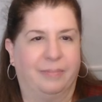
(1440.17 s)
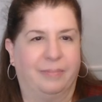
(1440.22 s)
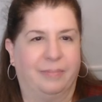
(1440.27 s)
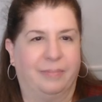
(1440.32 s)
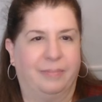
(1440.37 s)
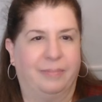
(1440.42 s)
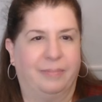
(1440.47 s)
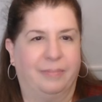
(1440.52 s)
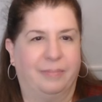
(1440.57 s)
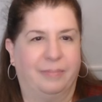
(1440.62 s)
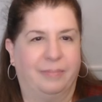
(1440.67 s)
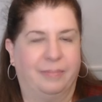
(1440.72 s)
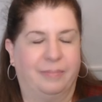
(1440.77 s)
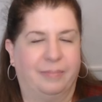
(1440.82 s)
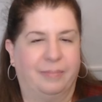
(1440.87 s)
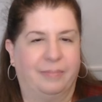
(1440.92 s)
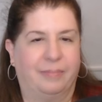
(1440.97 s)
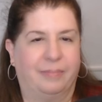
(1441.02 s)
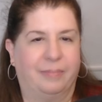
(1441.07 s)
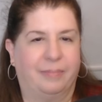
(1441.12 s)

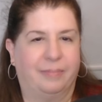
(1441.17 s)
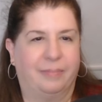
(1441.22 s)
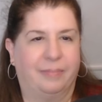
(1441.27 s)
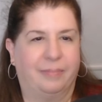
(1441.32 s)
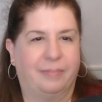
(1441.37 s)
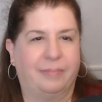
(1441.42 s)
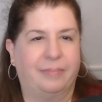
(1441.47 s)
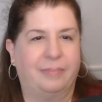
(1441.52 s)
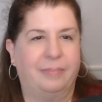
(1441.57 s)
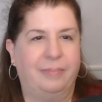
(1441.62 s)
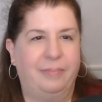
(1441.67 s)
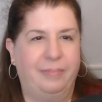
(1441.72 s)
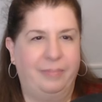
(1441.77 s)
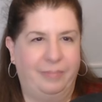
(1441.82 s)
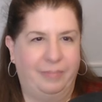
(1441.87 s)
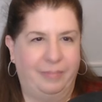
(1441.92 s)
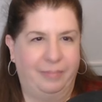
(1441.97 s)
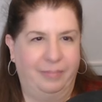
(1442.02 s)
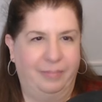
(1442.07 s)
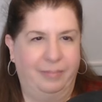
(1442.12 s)

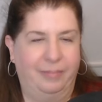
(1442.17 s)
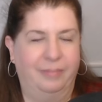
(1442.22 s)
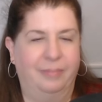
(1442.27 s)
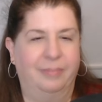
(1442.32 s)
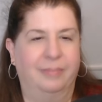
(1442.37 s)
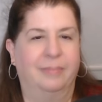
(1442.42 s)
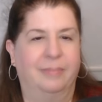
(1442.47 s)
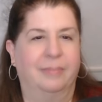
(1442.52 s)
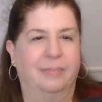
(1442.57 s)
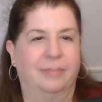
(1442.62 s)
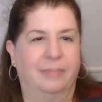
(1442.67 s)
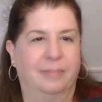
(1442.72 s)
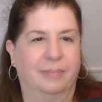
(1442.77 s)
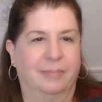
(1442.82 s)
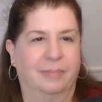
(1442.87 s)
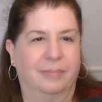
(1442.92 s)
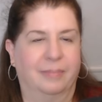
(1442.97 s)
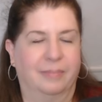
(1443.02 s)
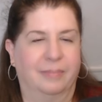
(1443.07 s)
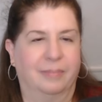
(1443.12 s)

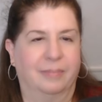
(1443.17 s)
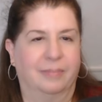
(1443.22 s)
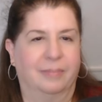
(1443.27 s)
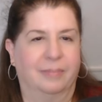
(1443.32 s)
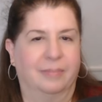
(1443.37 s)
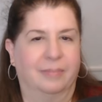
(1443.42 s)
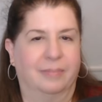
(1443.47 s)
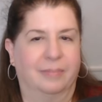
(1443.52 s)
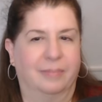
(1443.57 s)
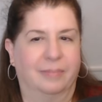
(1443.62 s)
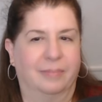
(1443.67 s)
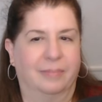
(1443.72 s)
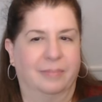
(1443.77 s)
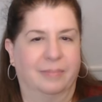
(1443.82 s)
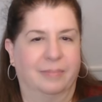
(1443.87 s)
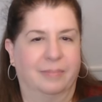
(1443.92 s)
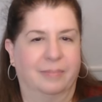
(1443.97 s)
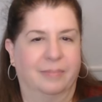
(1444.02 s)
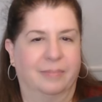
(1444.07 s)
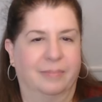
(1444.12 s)

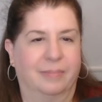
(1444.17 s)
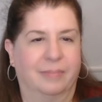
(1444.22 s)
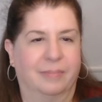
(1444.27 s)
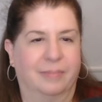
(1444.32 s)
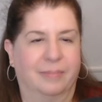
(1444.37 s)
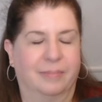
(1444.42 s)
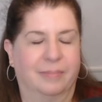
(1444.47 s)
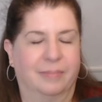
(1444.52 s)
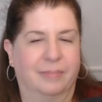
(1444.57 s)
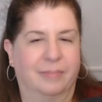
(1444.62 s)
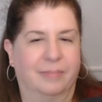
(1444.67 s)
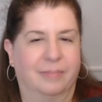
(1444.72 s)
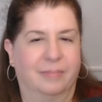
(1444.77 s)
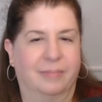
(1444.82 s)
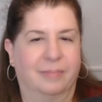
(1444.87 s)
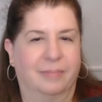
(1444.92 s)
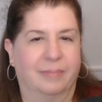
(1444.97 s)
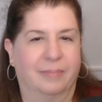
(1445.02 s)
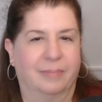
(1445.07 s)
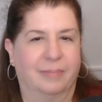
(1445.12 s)

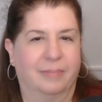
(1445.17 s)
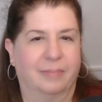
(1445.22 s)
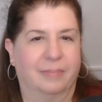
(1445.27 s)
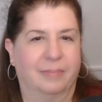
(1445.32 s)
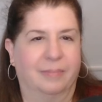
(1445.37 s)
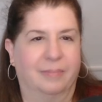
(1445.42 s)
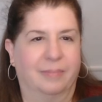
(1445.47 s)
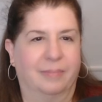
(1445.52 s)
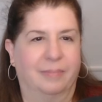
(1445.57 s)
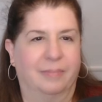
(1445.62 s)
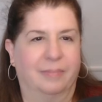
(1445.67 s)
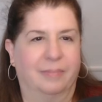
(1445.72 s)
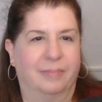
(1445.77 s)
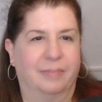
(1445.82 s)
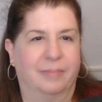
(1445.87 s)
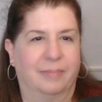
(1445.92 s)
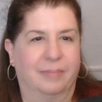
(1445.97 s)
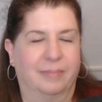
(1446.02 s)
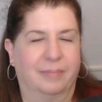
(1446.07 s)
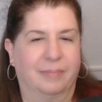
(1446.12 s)

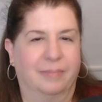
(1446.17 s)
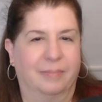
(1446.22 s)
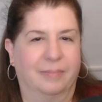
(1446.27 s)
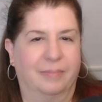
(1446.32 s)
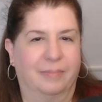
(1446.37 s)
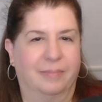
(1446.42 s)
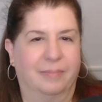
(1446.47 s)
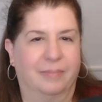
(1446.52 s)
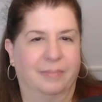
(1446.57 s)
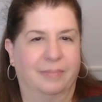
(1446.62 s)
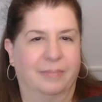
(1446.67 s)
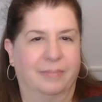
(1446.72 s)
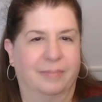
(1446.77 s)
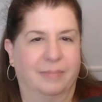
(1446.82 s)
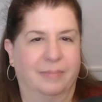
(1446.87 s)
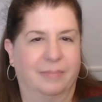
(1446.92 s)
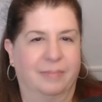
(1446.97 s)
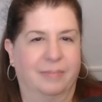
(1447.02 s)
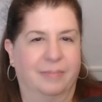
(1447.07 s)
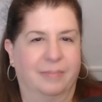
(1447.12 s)

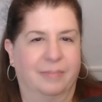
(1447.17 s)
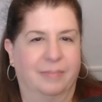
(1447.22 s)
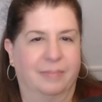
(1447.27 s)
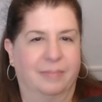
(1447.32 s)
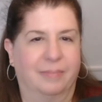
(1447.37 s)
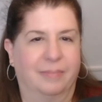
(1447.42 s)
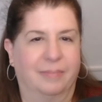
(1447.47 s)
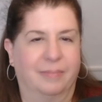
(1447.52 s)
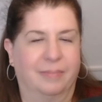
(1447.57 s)
No words are spoken by the person on screen.